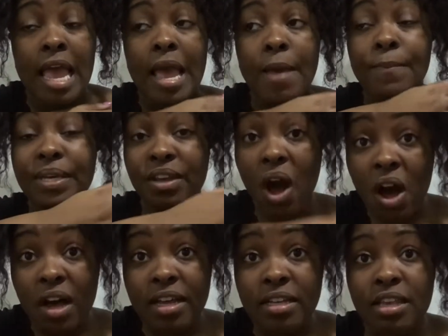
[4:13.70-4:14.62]

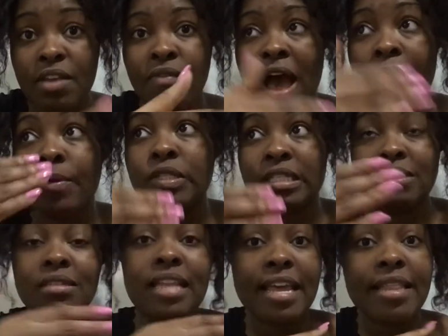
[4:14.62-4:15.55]
because if I was to
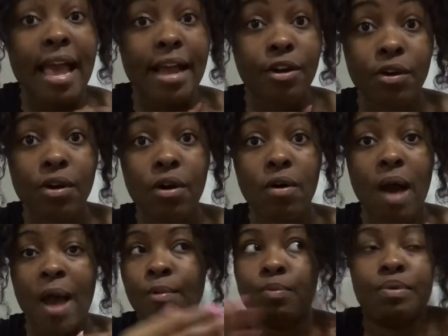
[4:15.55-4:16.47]
stay that girl,
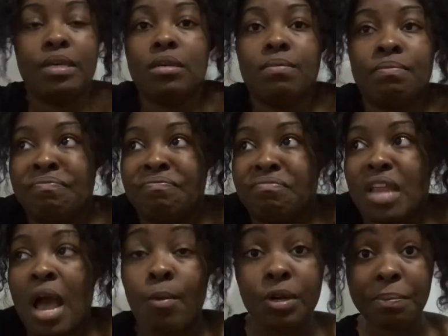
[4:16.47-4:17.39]
I would be
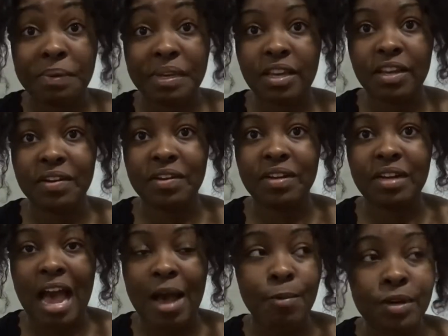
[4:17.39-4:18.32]
I wouldn't be here.
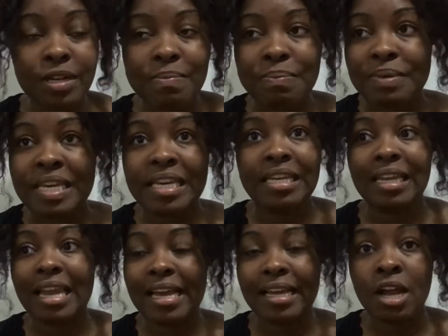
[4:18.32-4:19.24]
I wouldn't be
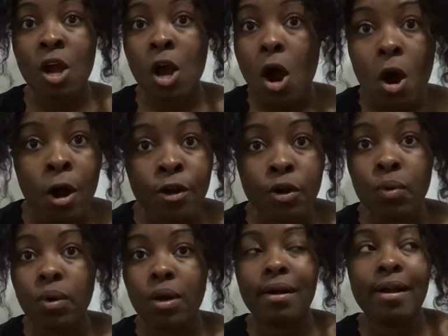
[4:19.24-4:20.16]
like
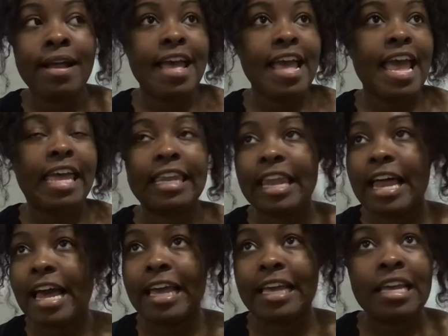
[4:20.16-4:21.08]
hardcore and
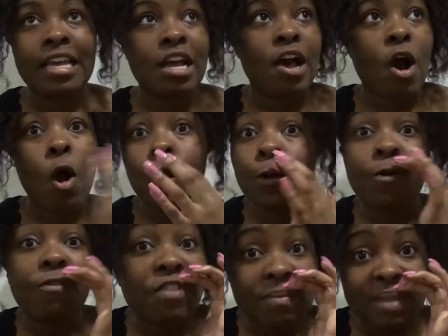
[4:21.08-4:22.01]
like hardcore
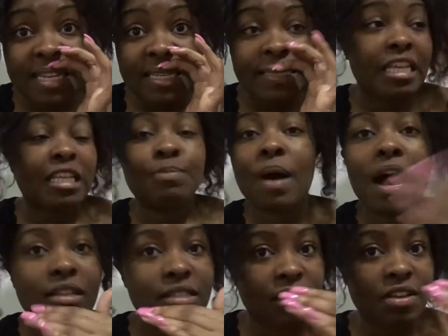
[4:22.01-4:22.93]
feminist, sex
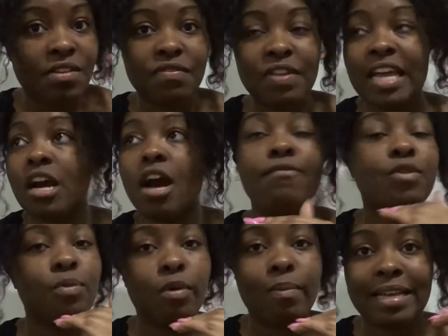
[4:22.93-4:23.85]
positive, like
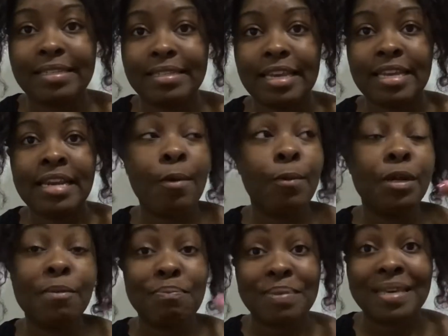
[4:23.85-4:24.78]
comfortable in my skin, I
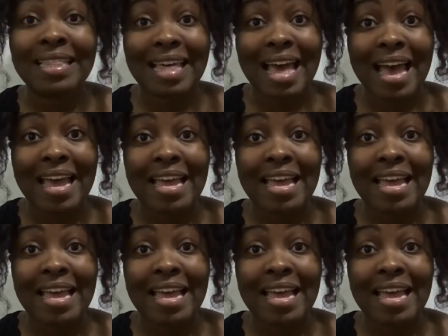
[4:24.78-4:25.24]
wouldn't be that